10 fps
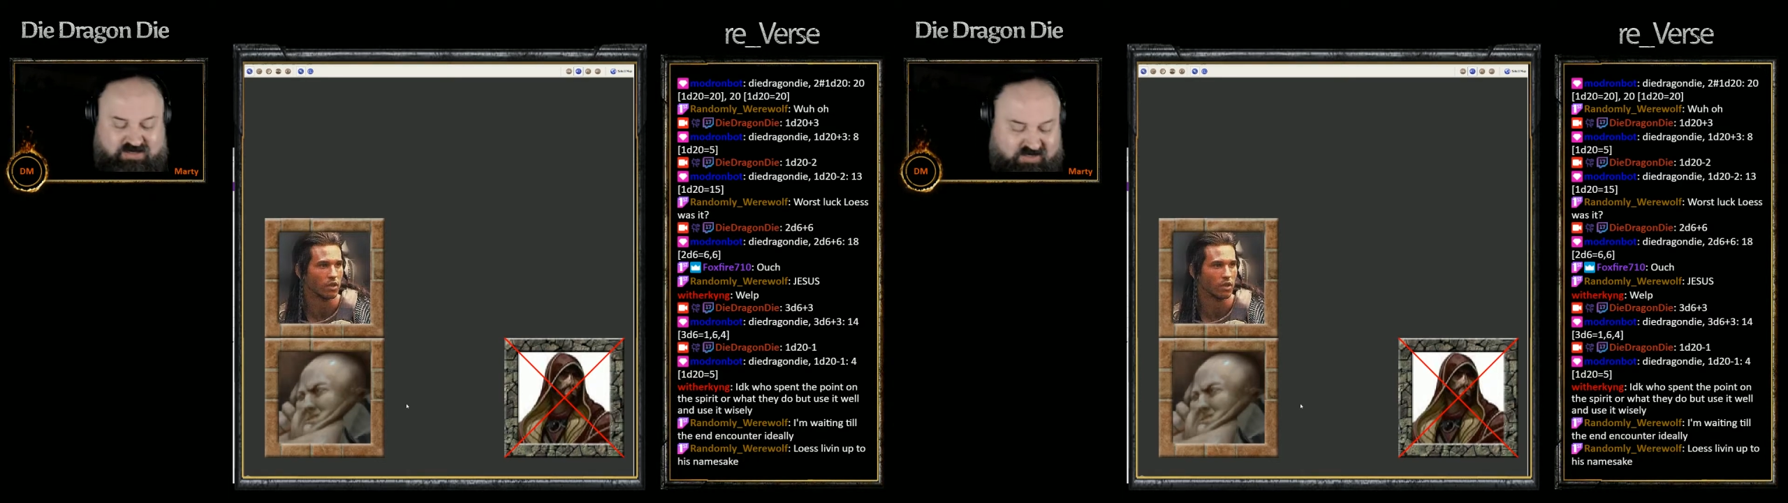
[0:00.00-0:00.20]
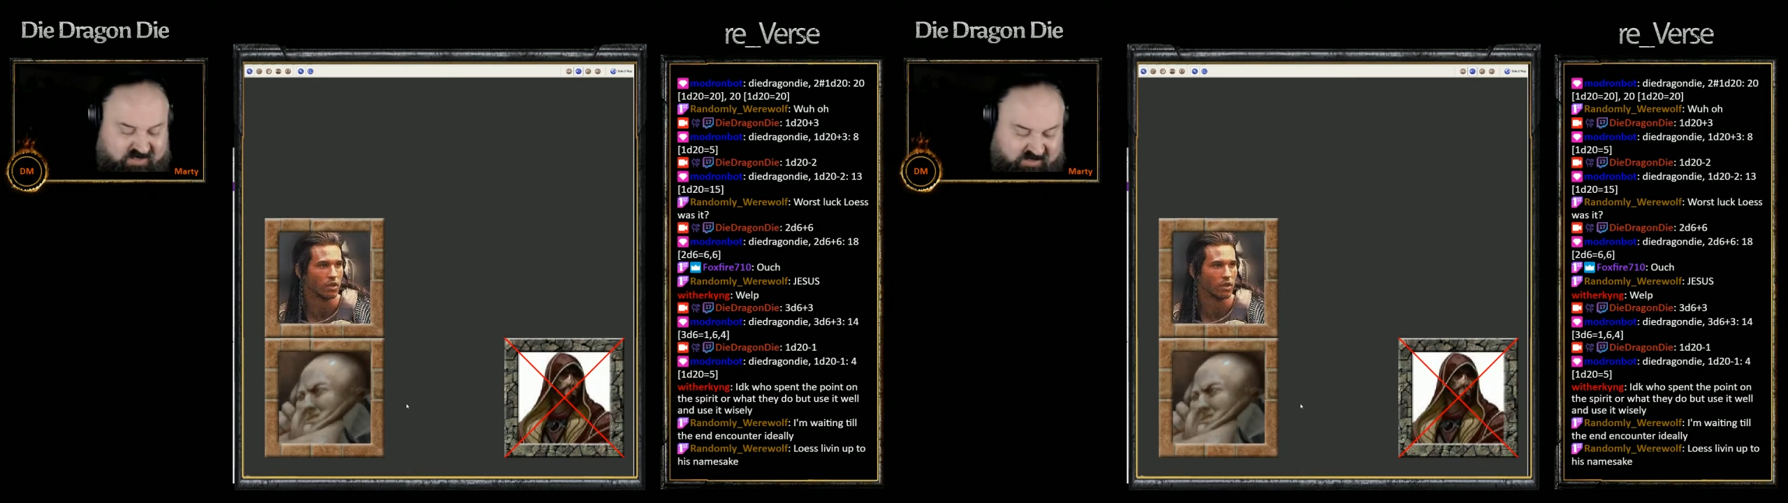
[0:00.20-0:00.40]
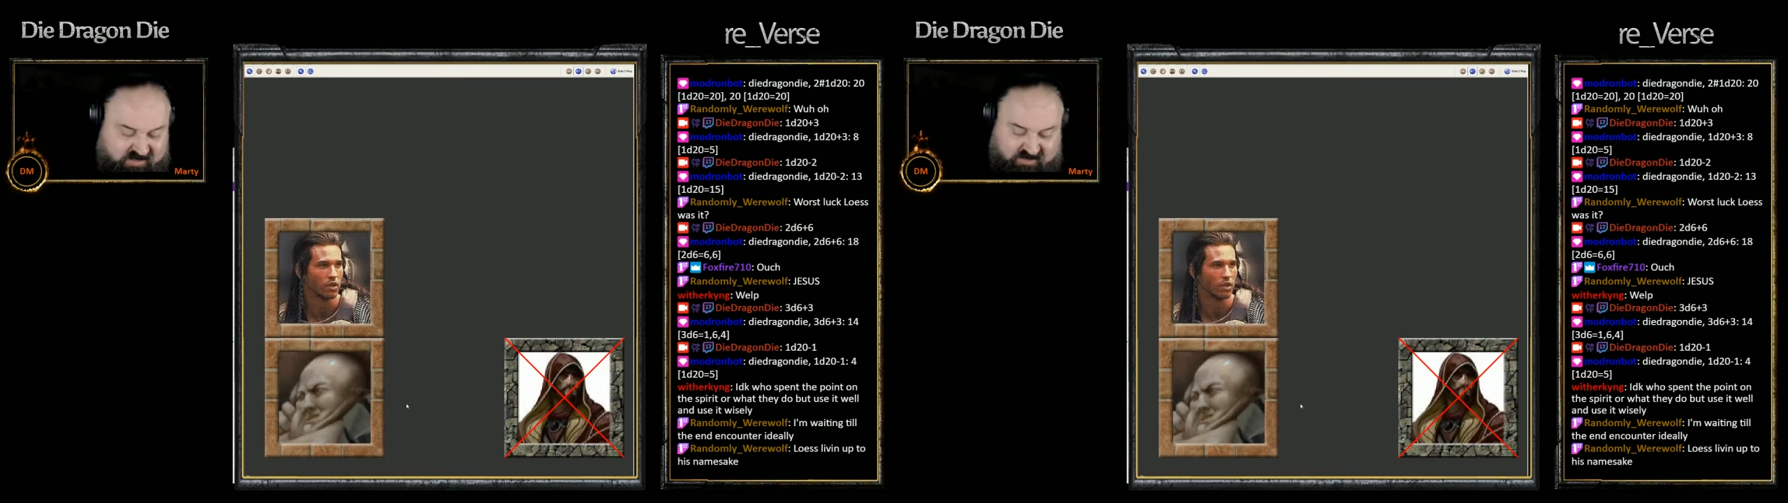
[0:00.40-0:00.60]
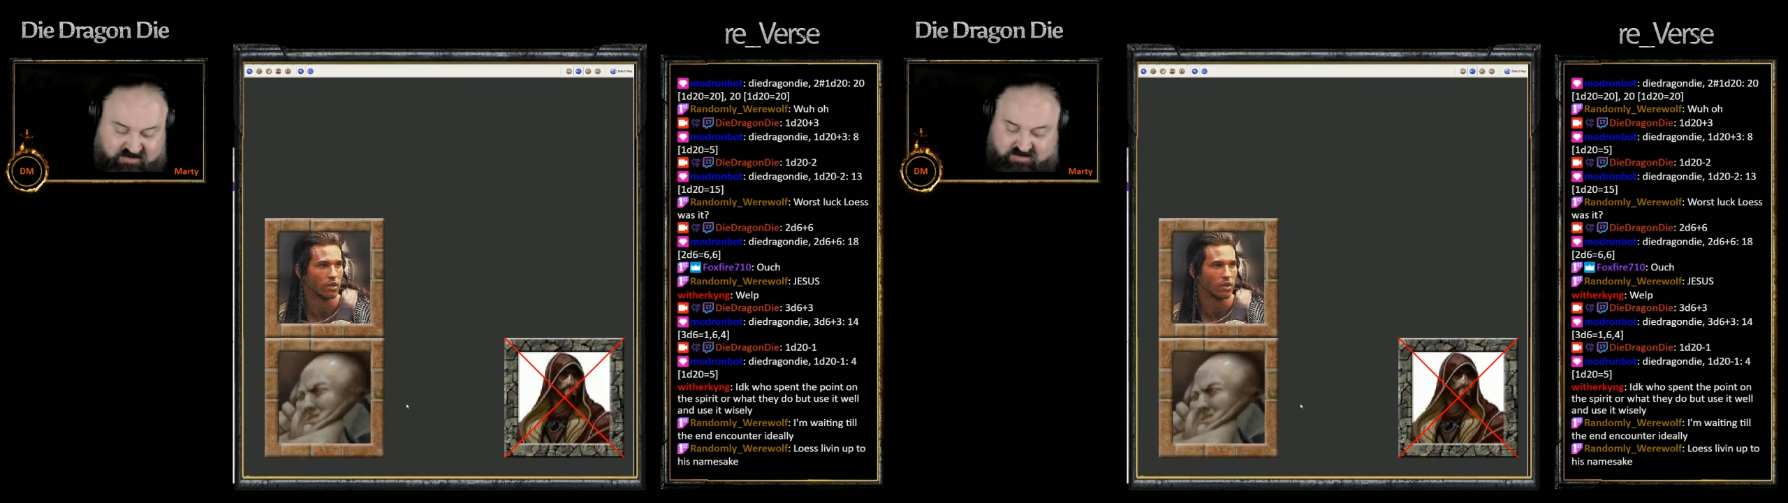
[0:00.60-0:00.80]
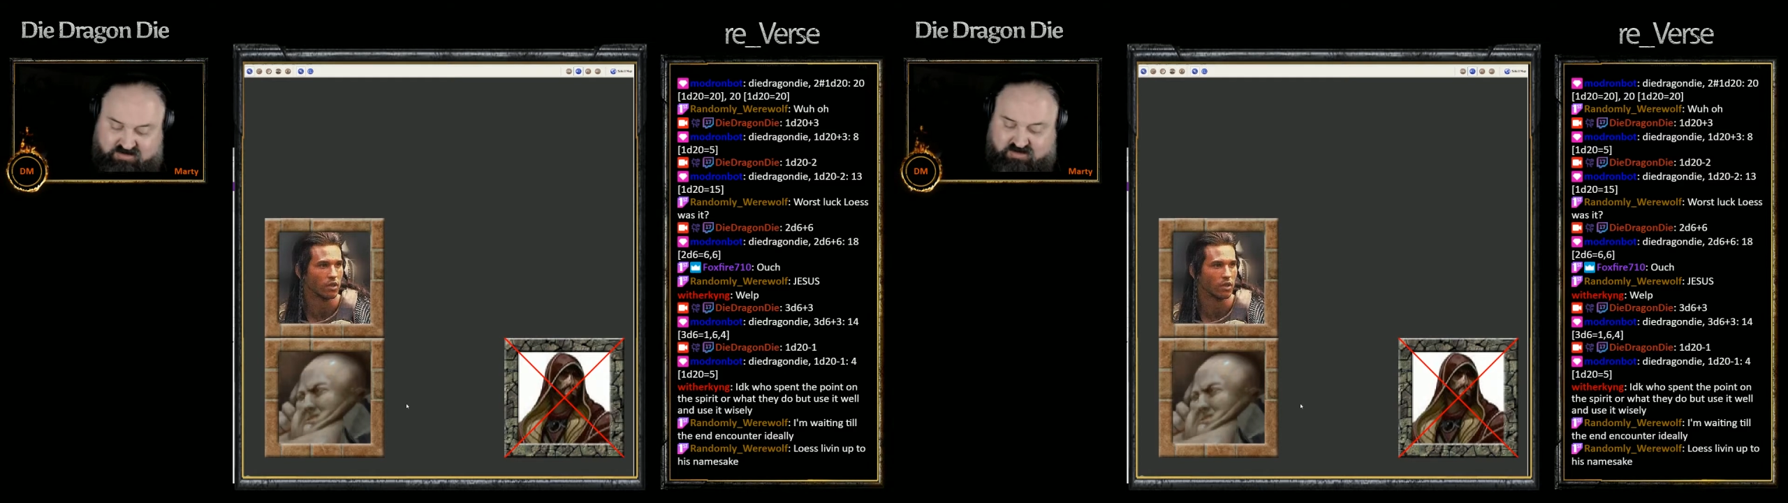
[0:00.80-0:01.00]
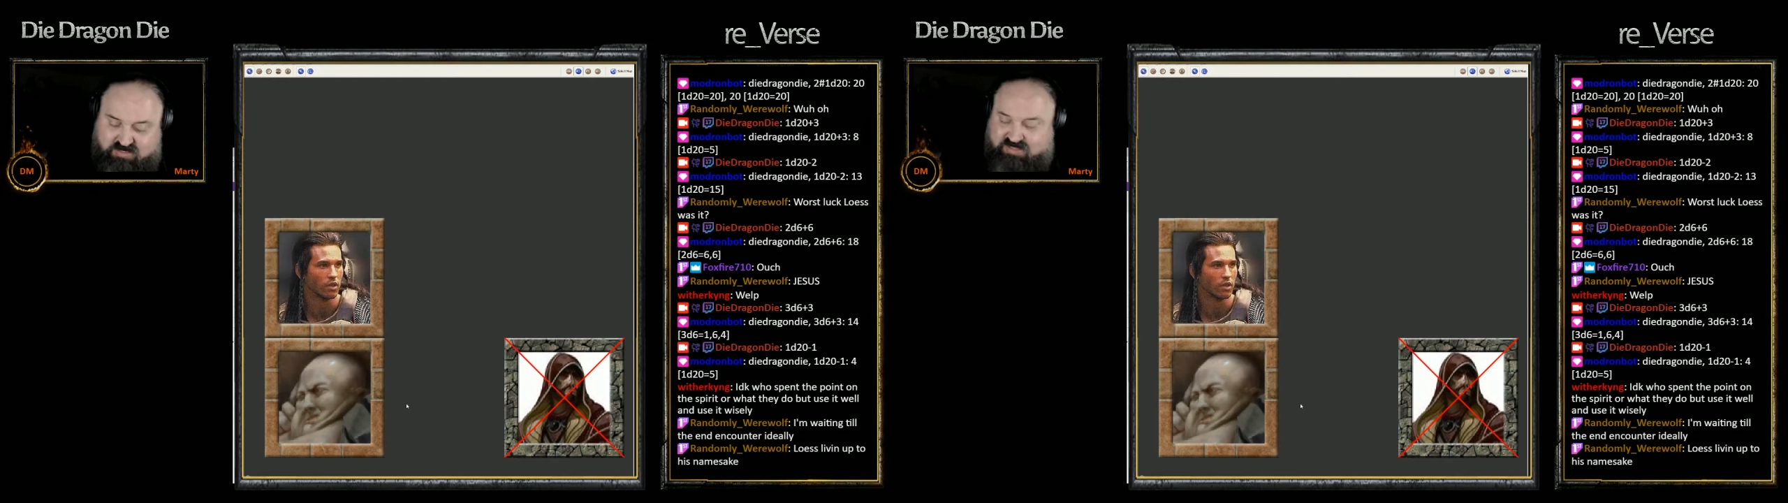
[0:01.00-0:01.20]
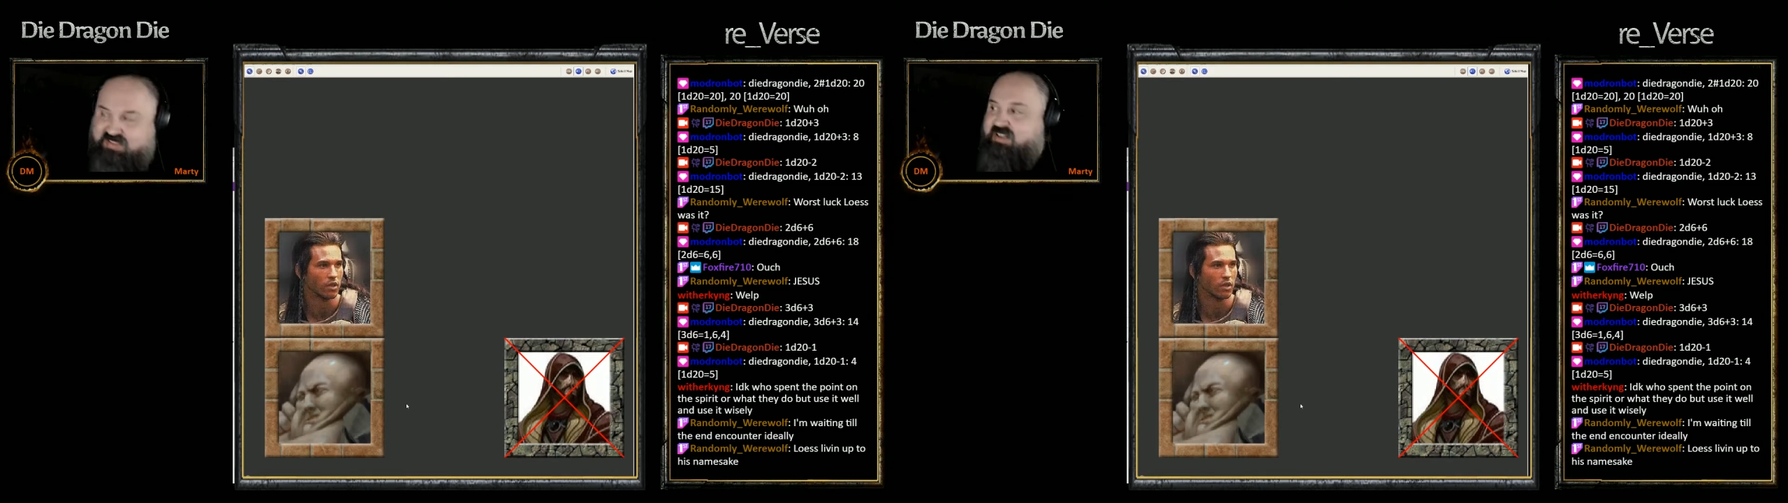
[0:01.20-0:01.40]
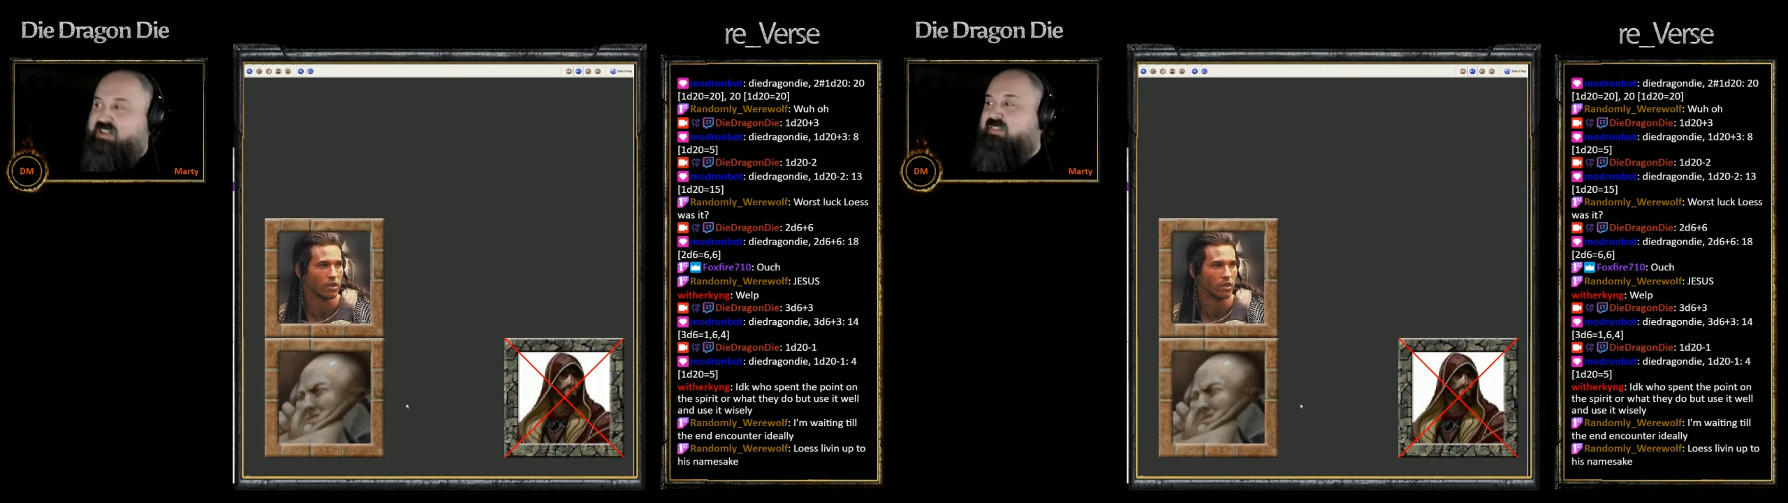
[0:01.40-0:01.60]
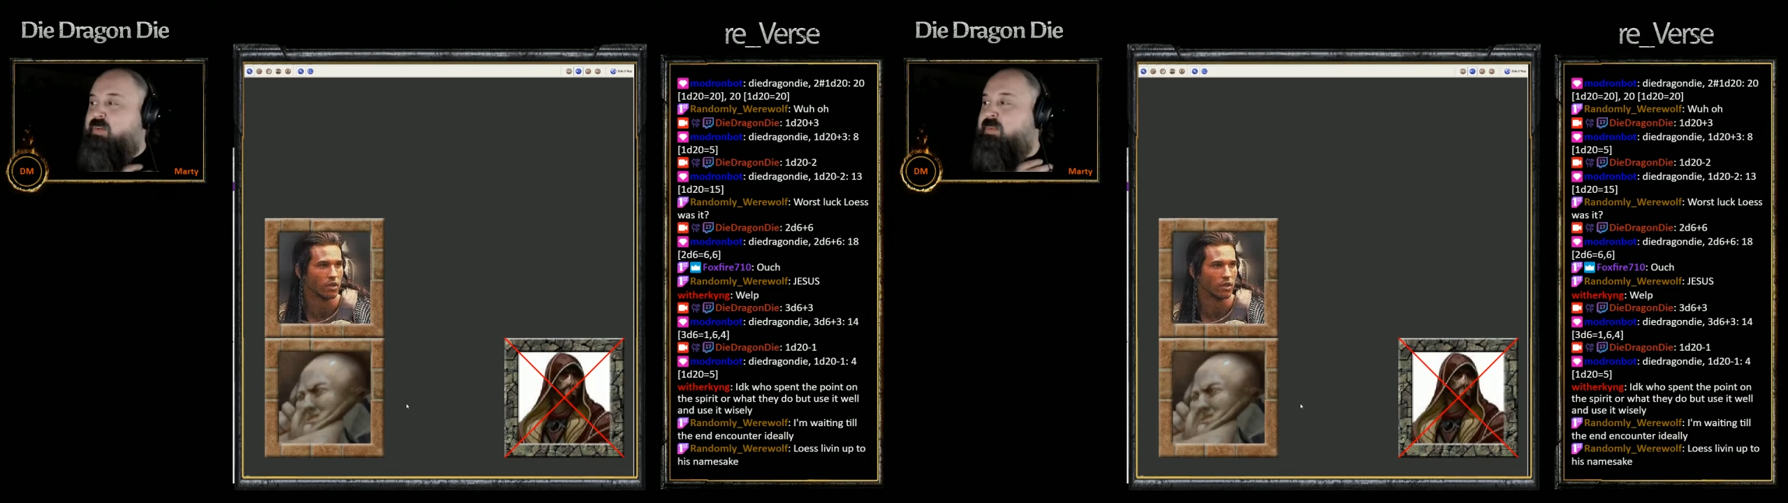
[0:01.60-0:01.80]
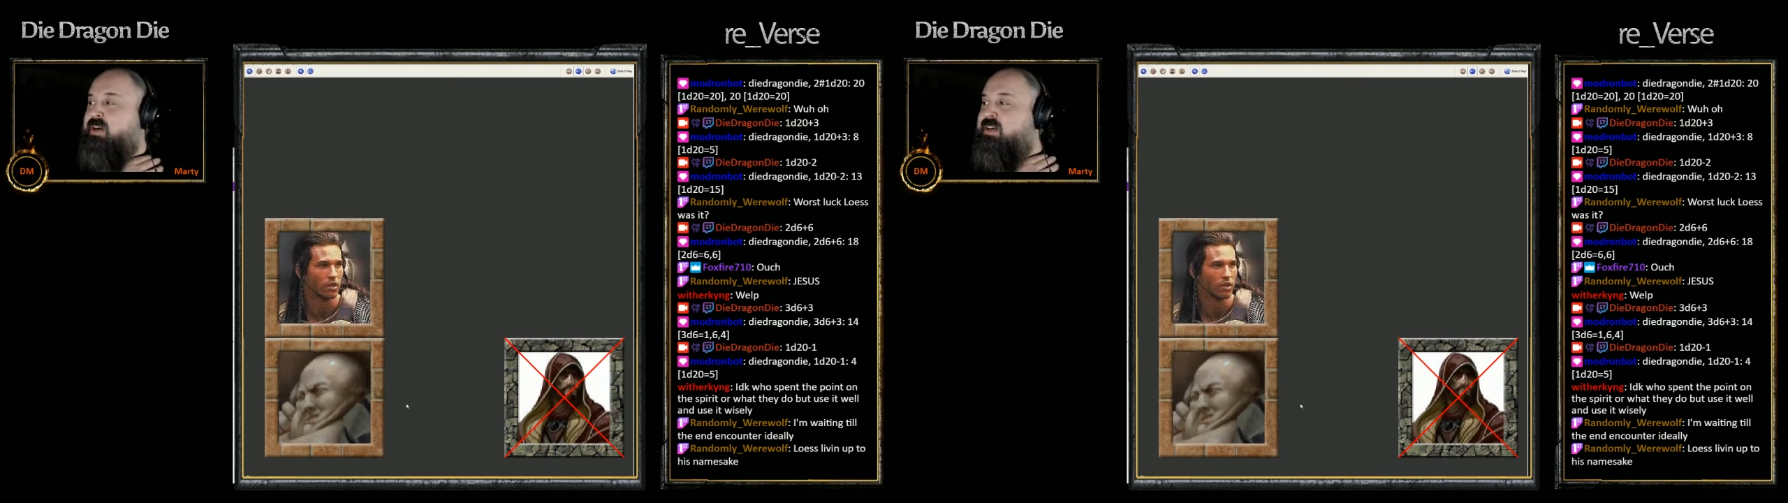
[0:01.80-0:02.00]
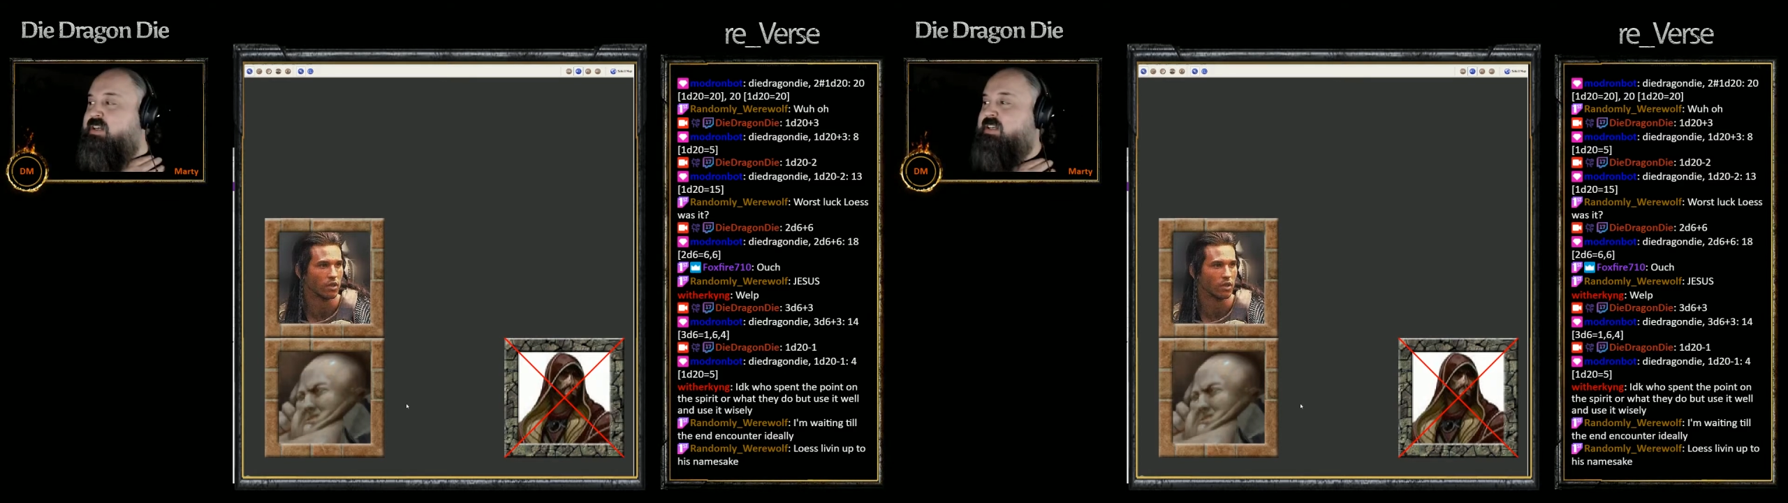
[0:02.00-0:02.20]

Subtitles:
Oh, that's gonna leave a mark.